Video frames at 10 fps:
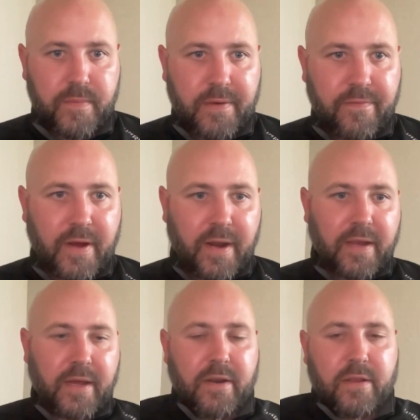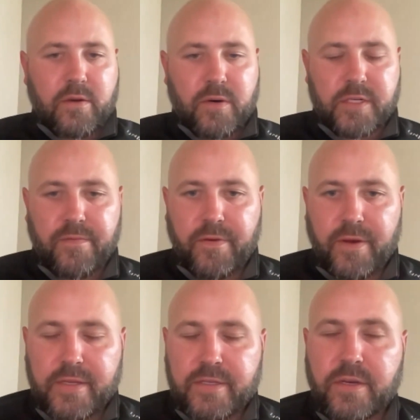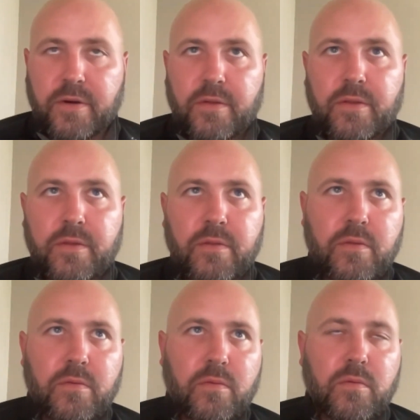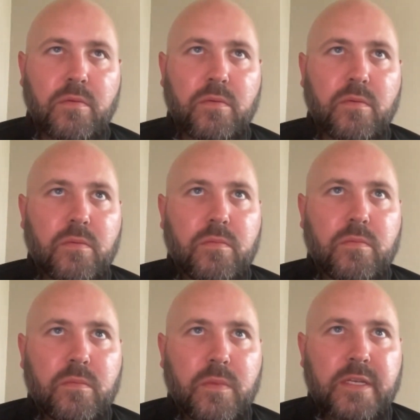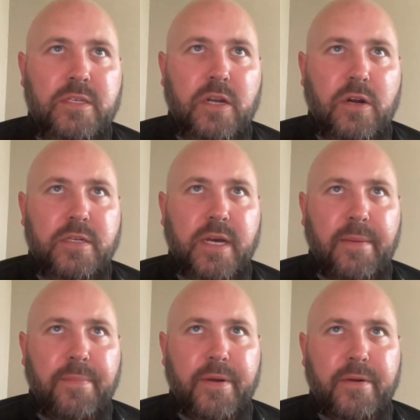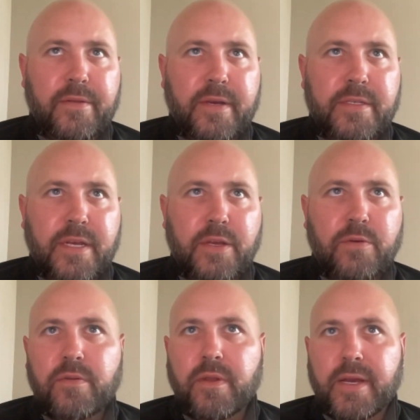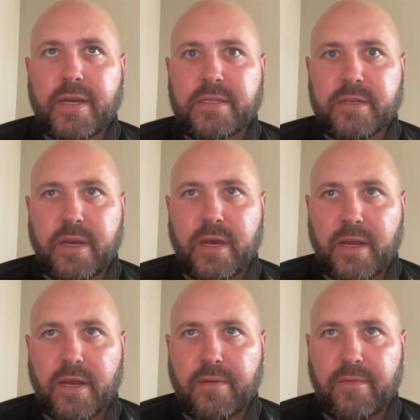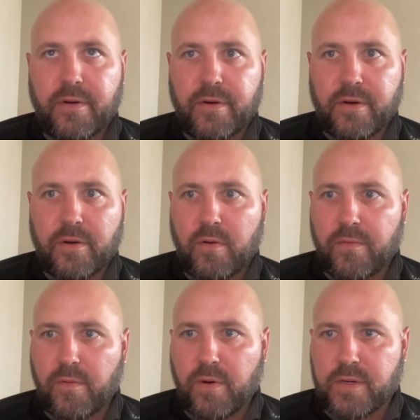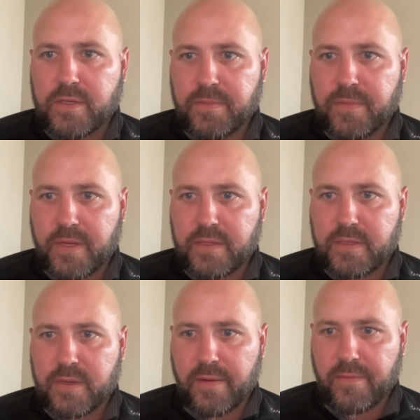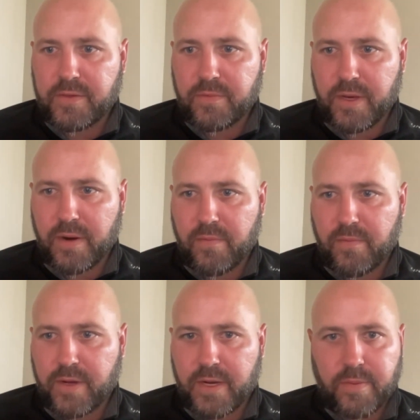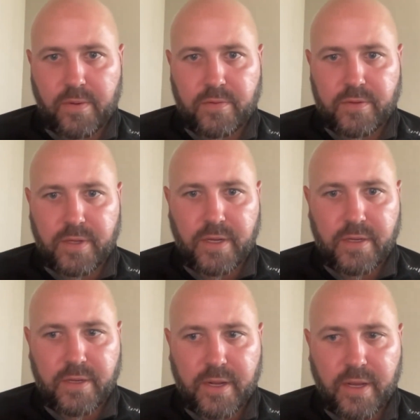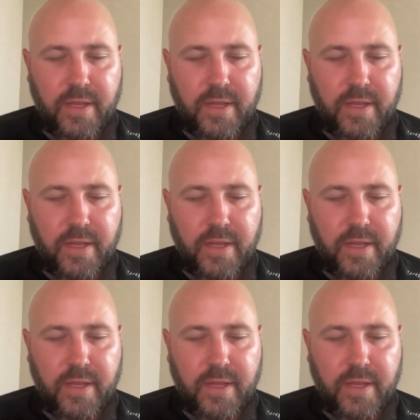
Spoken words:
If not, I got another question for you guys. So, is there a topic or things that you would like us to kind of cover or go over? What are some things? Obviously, we kind of talked about routine today.